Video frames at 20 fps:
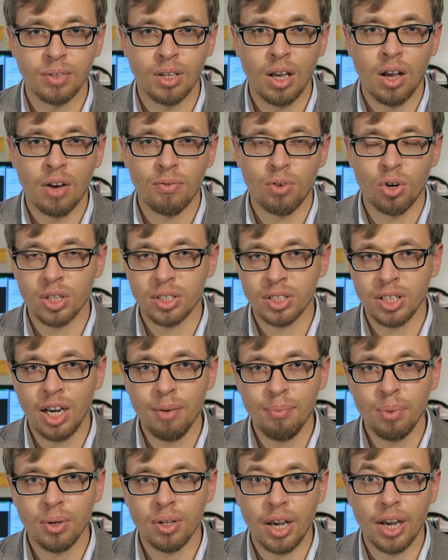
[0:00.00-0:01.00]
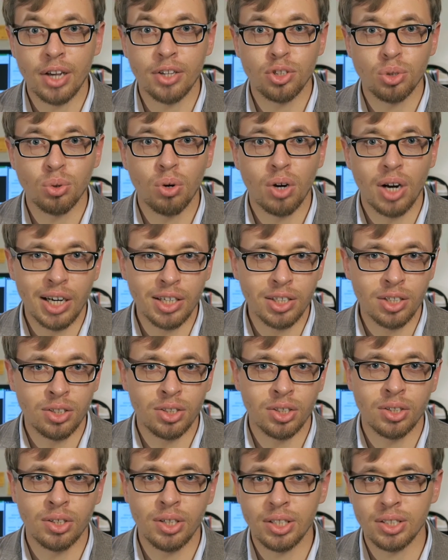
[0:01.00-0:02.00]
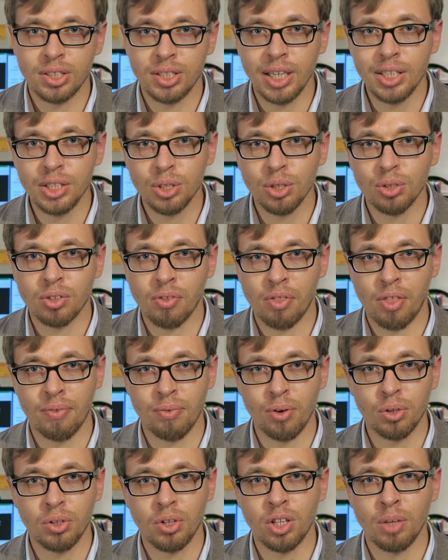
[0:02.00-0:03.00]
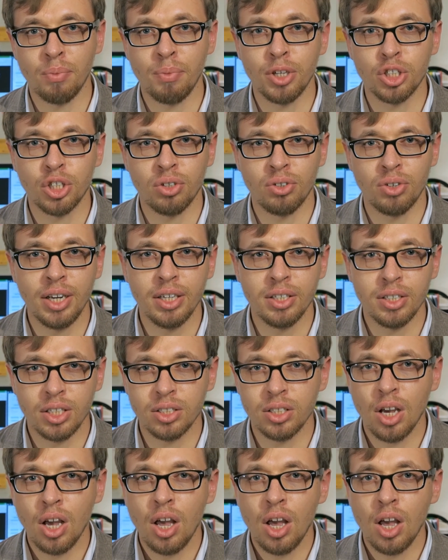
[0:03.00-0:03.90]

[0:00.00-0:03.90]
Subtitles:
For example, at 200 degrees Celsius, the photon emission rate is